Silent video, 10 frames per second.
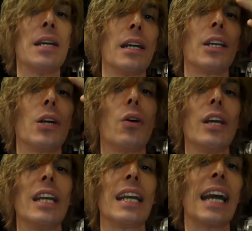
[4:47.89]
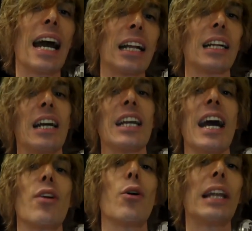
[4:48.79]
You know, you
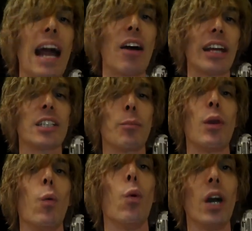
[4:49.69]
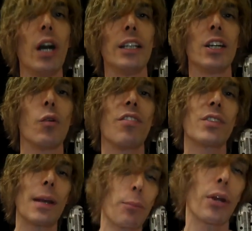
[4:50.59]
gotta allow that to be one. You know, we've
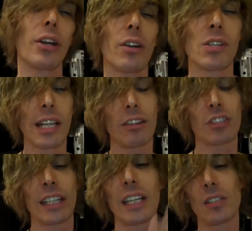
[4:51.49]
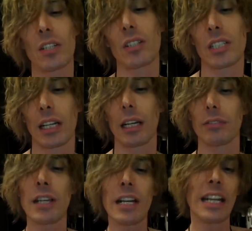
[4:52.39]
separated ourselves against
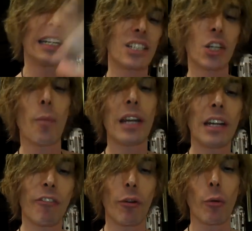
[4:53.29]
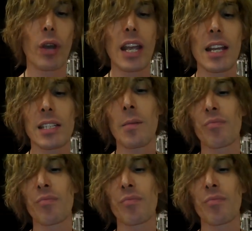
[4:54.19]
ourselves in so many different ways.